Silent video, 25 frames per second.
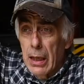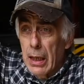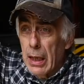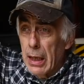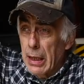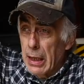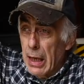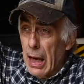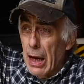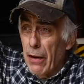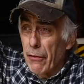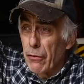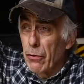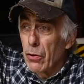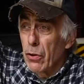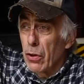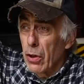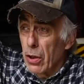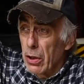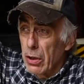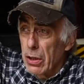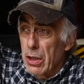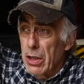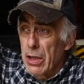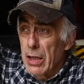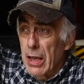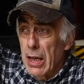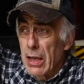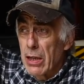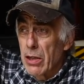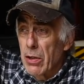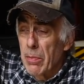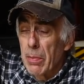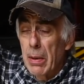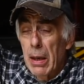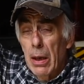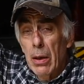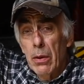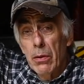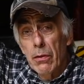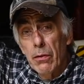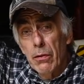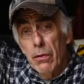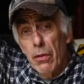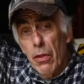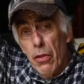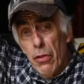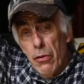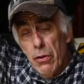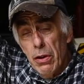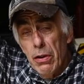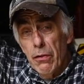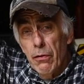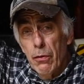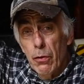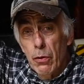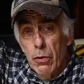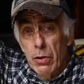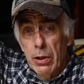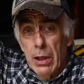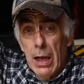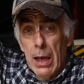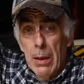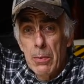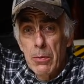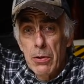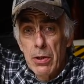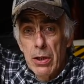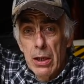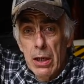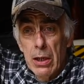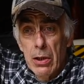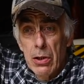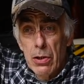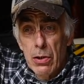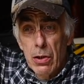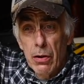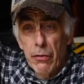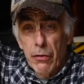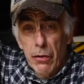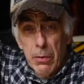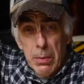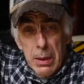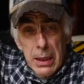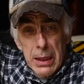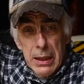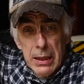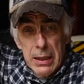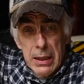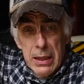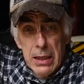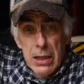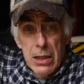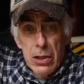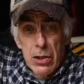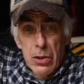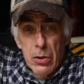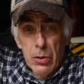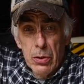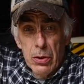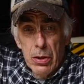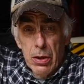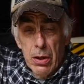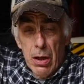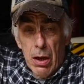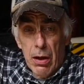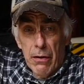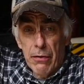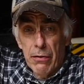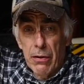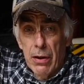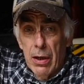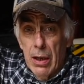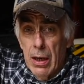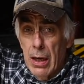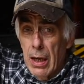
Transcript: And I have to cut these hedge about three, four times a year. So for me, this is good enough.